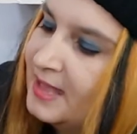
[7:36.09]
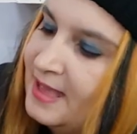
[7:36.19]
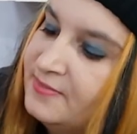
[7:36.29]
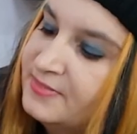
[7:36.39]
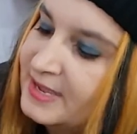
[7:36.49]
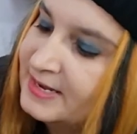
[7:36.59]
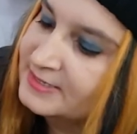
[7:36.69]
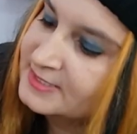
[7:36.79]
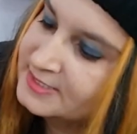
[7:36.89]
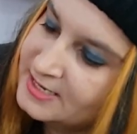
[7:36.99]
And then
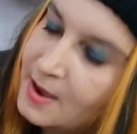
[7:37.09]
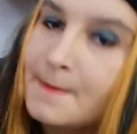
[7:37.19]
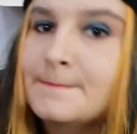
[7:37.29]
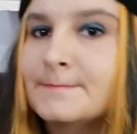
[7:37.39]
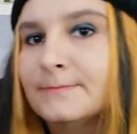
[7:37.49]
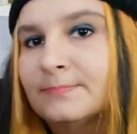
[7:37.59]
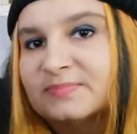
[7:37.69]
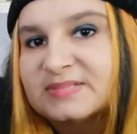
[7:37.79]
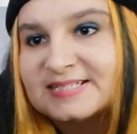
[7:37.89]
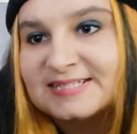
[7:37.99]
some
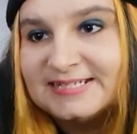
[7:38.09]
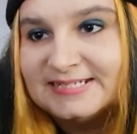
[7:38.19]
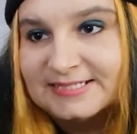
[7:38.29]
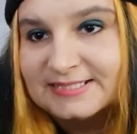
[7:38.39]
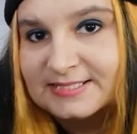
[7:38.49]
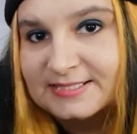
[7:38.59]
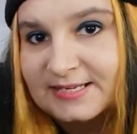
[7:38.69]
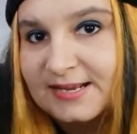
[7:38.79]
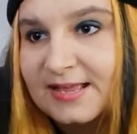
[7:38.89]
seeds.